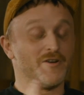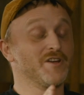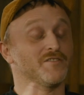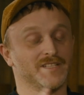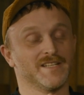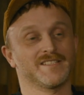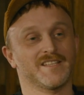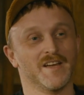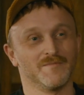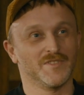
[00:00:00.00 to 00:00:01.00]
condensed
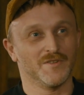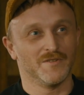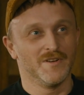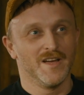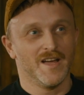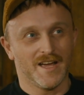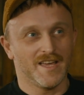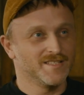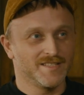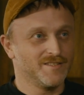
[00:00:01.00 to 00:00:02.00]
time. So I
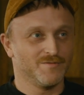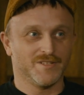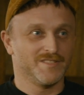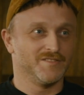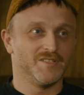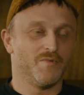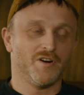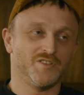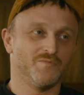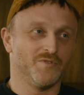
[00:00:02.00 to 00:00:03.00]
guess that was the
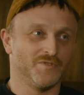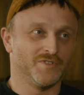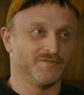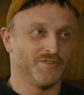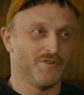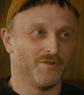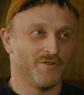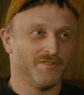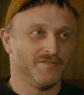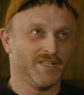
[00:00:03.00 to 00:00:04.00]
departure point of the
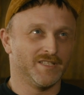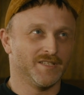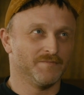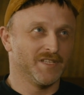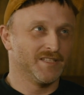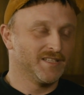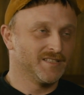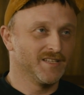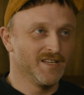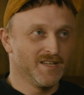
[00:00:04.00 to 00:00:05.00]
choreography. It's something
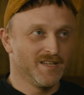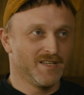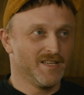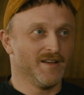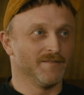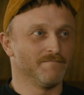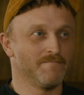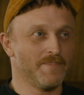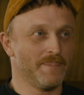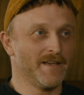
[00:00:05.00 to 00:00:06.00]
that,
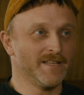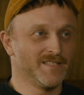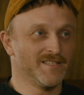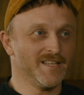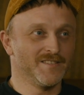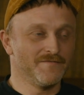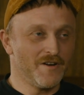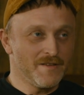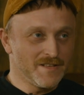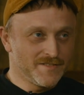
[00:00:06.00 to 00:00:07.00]
it's
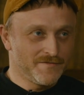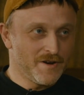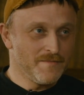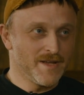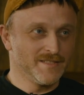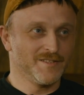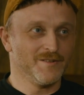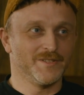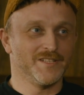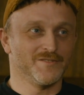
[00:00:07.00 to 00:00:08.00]
very
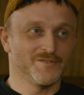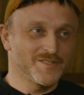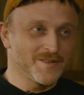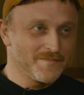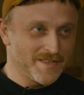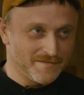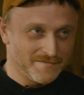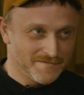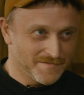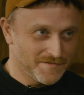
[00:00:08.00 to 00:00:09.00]
mental, but it's also something
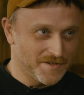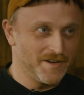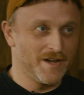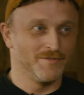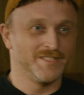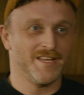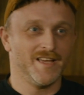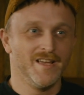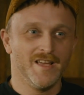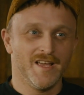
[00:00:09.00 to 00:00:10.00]
fun, I would
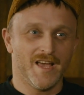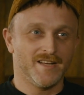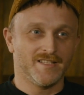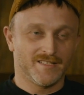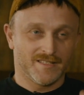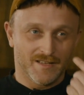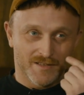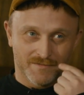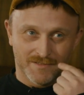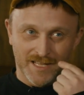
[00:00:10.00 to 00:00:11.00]
say. And it's,
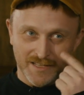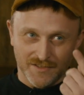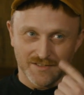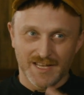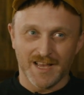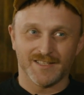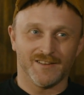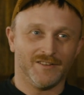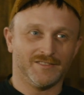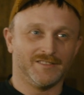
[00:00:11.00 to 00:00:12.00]
dancers gaze a
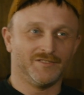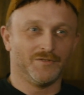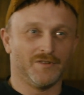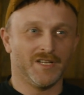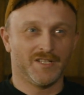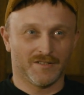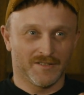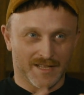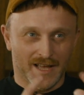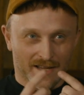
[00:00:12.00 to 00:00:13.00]
lot into each
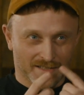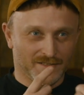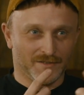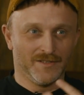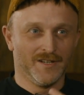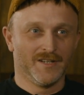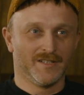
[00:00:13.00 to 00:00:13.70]
other's eyes. So